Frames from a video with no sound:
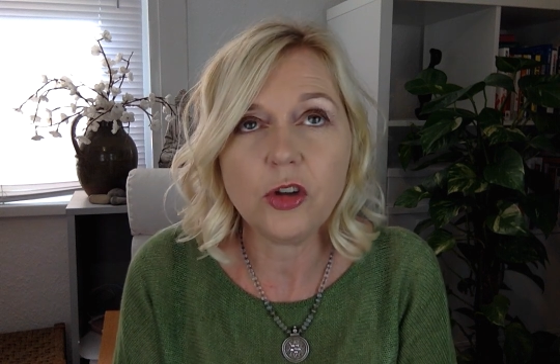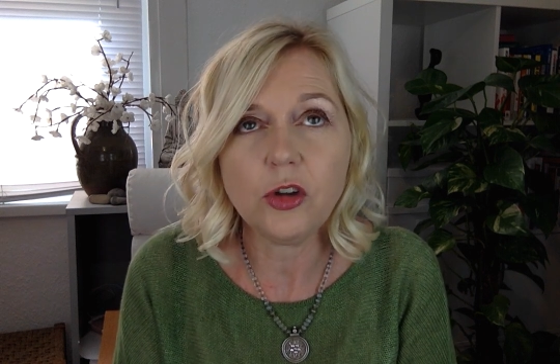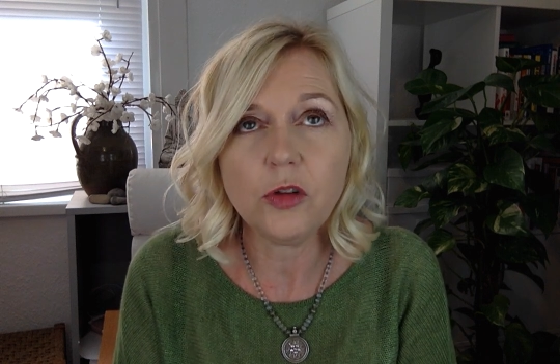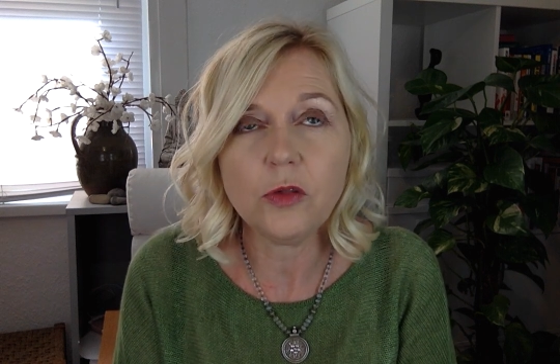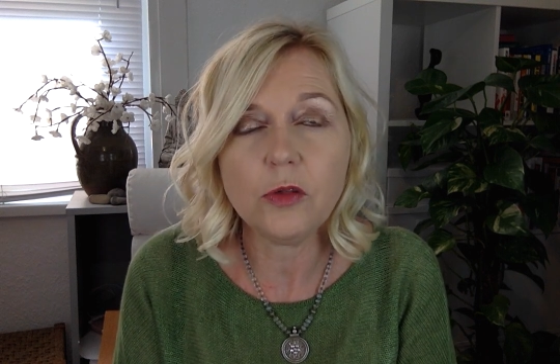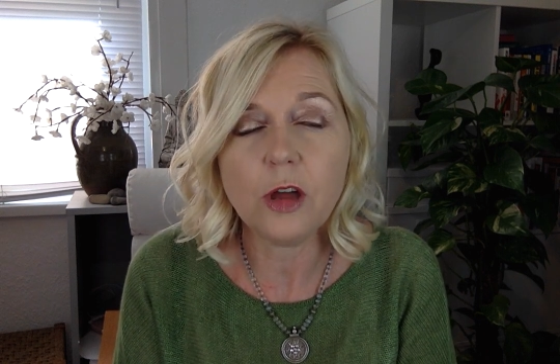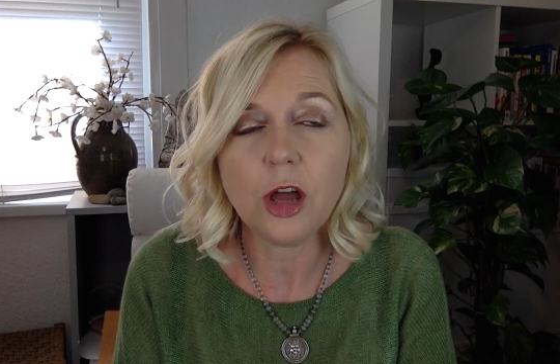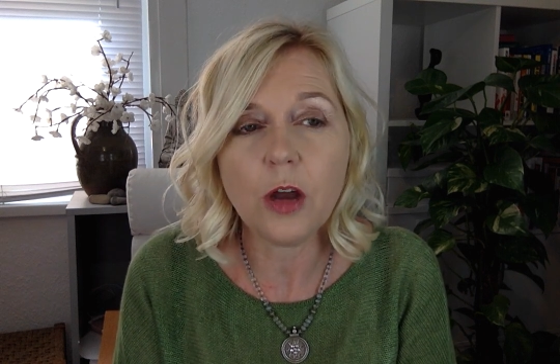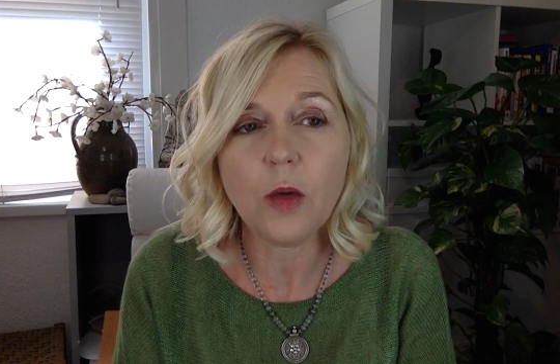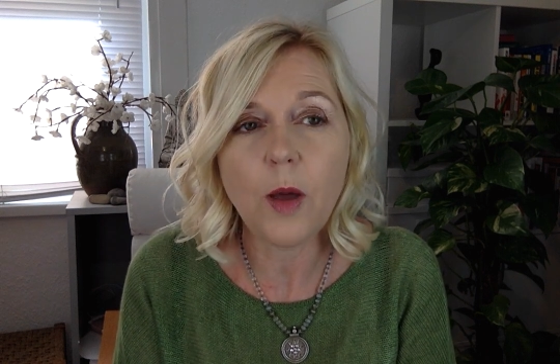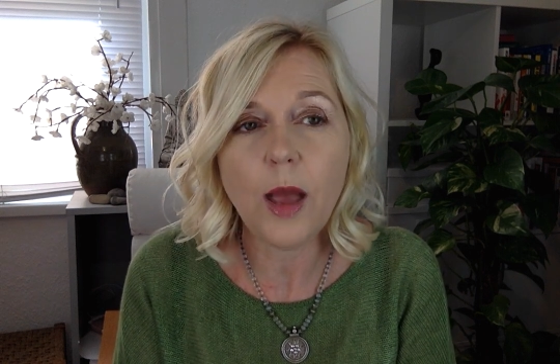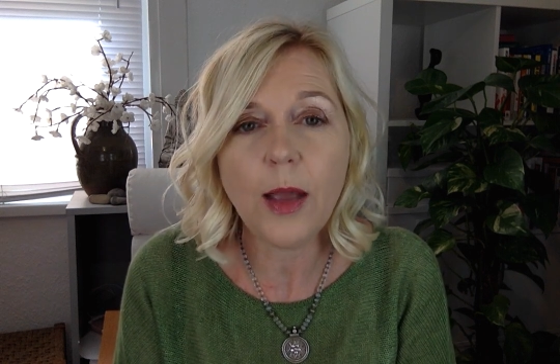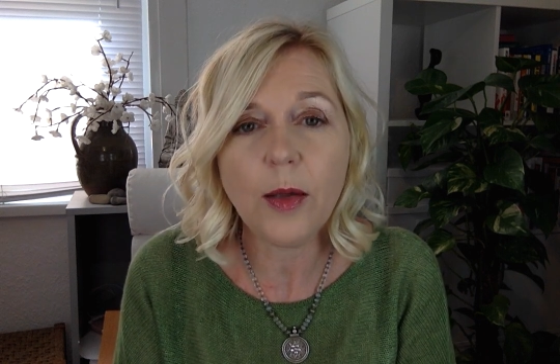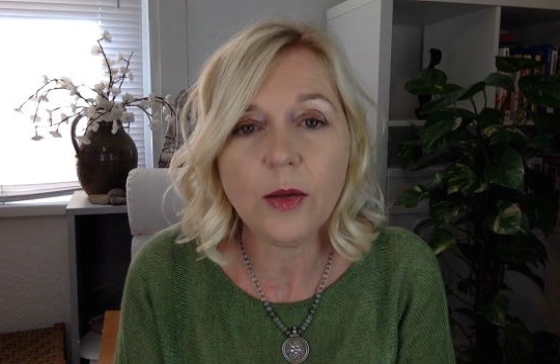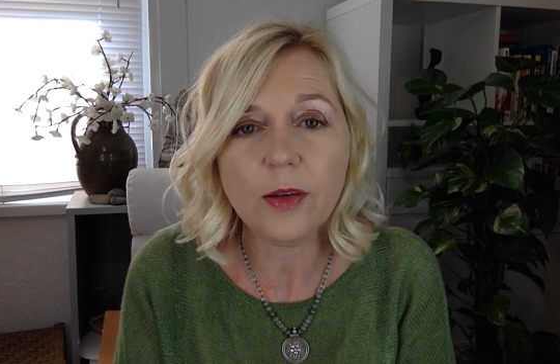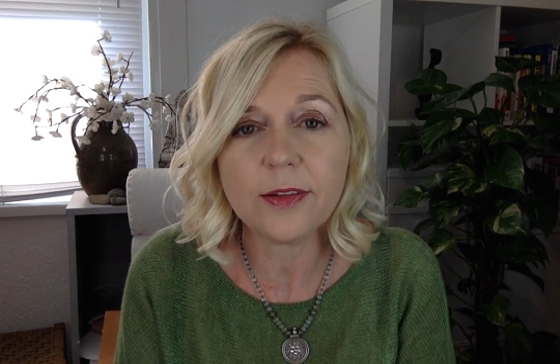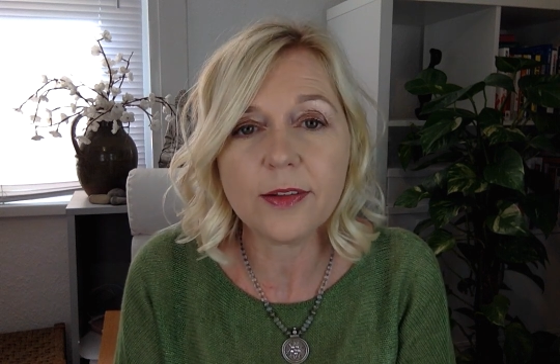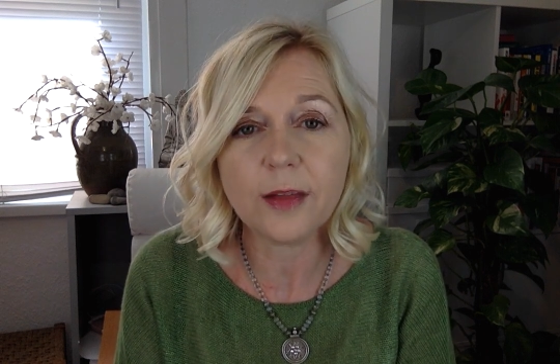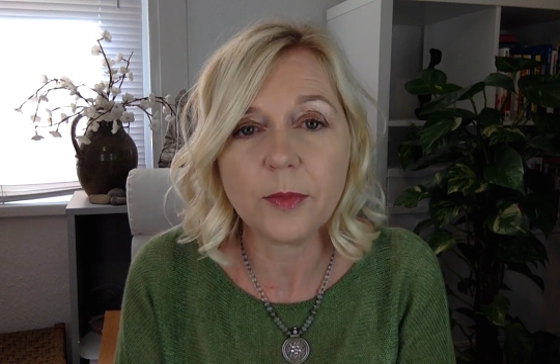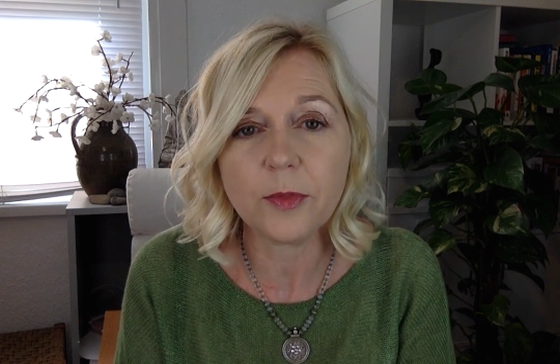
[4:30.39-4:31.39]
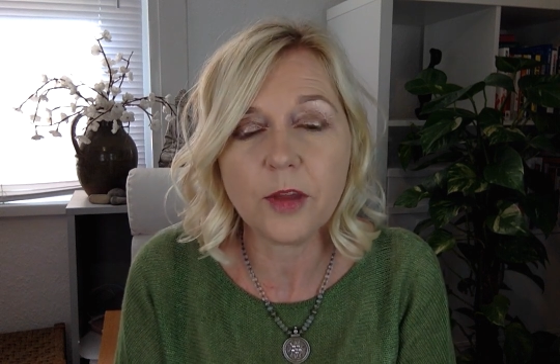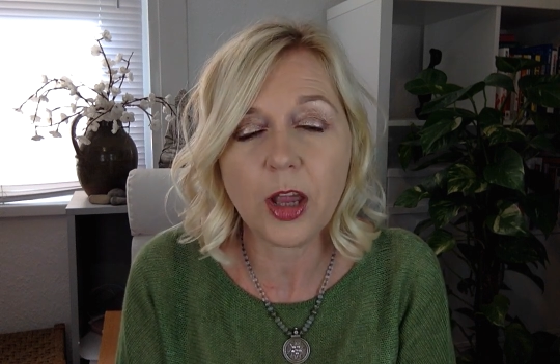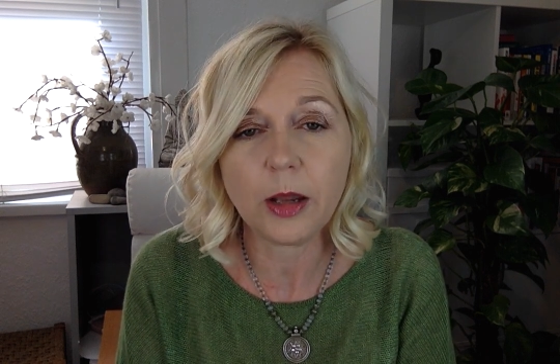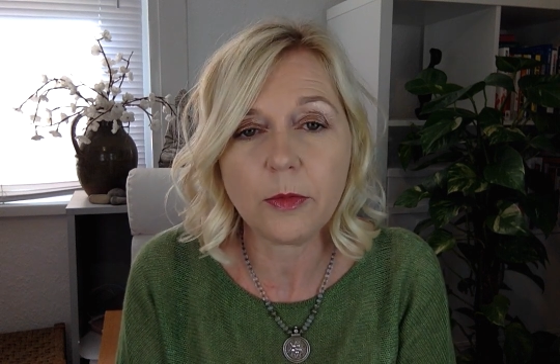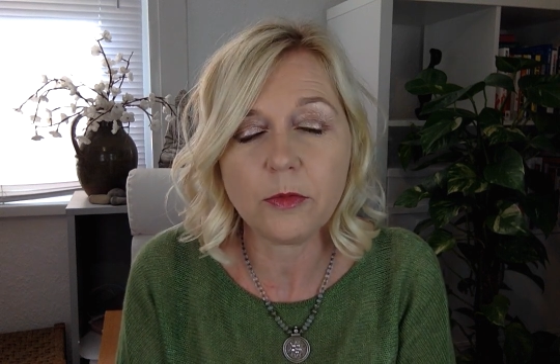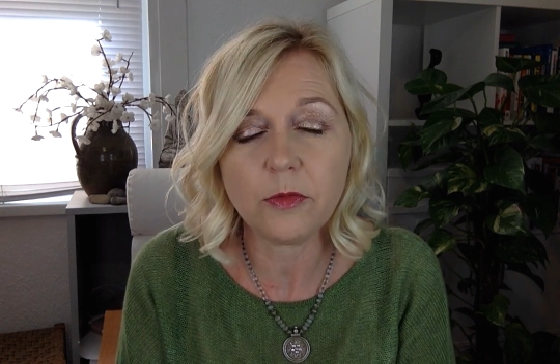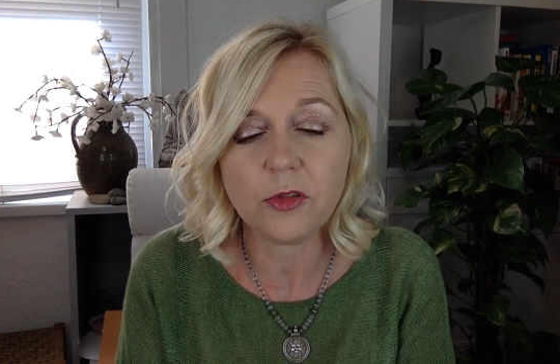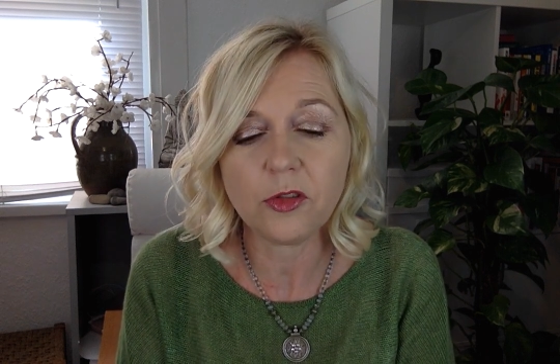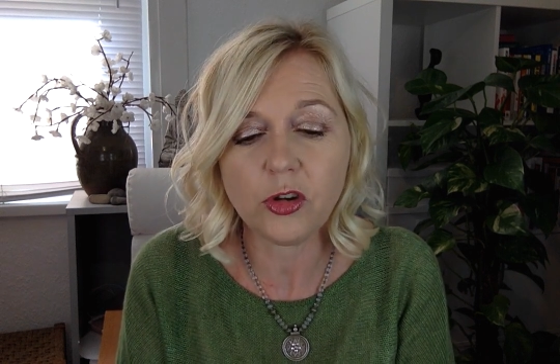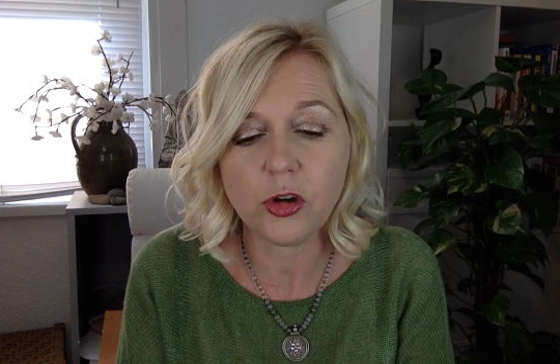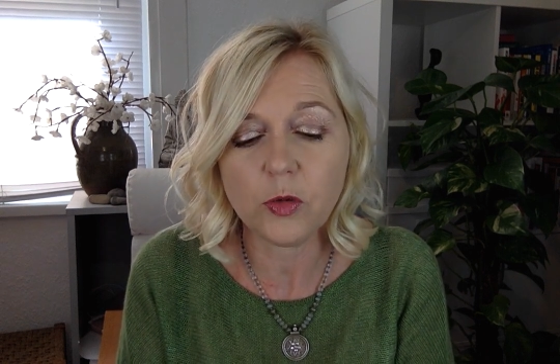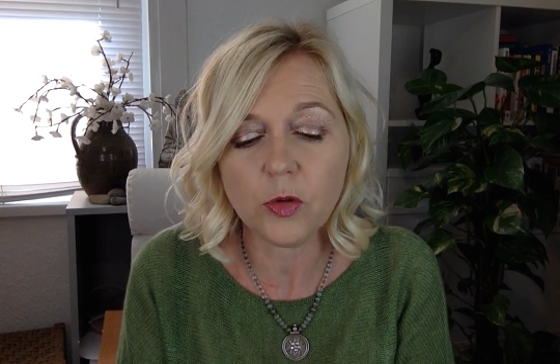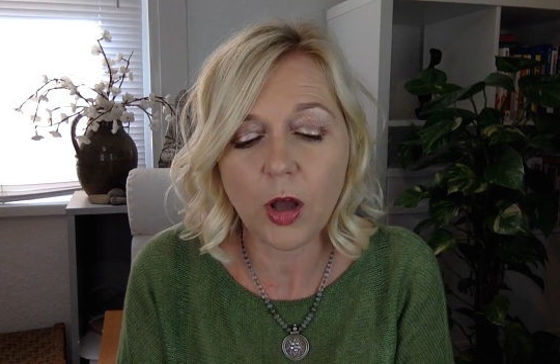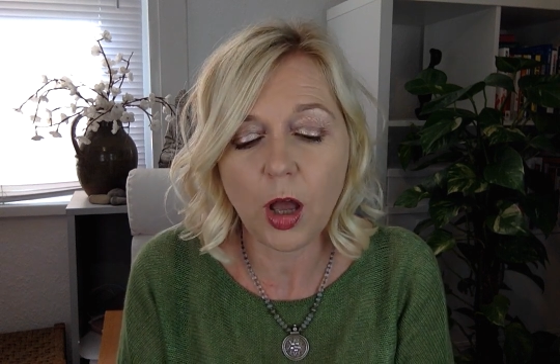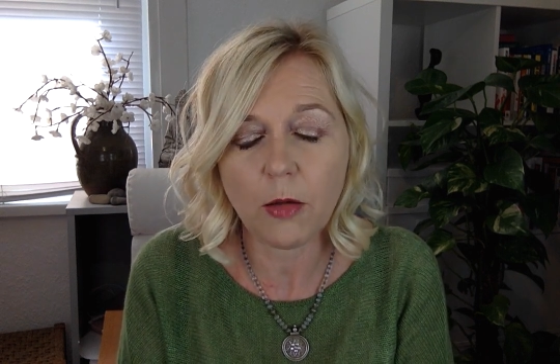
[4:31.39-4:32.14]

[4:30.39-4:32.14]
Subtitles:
You know how sometimes you